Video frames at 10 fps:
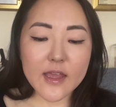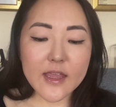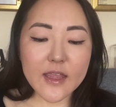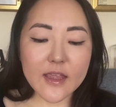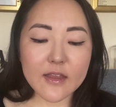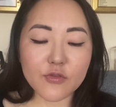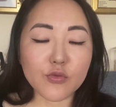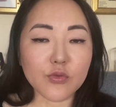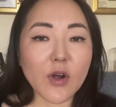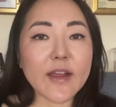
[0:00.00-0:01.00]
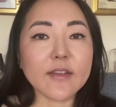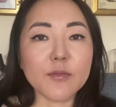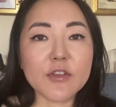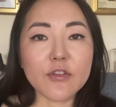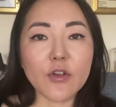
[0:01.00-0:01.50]
it dries up
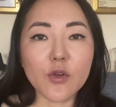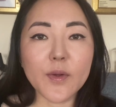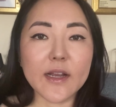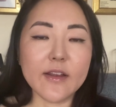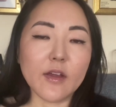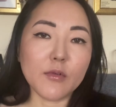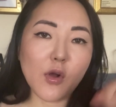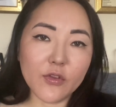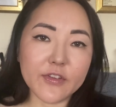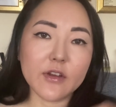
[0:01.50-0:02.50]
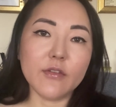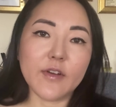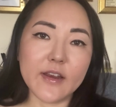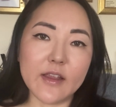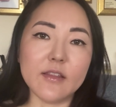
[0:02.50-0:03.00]
so quickly that I'm constantly
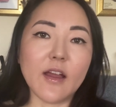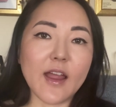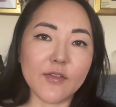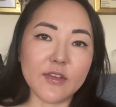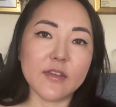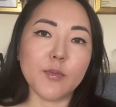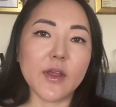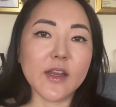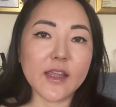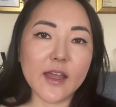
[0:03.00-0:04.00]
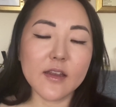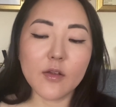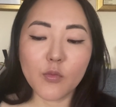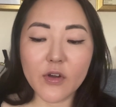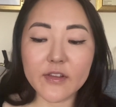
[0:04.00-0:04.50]
finding that I have to dip in again,
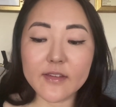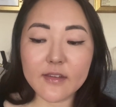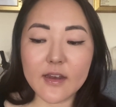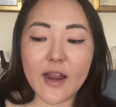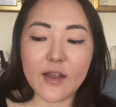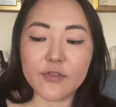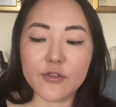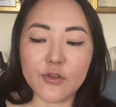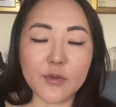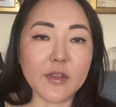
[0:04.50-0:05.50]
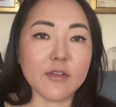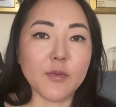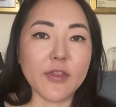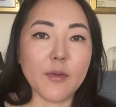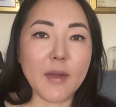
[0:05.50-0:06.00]
whereas I didn't have to do this
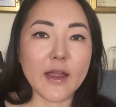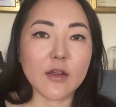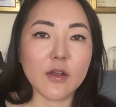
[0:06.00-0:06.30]
with the MAC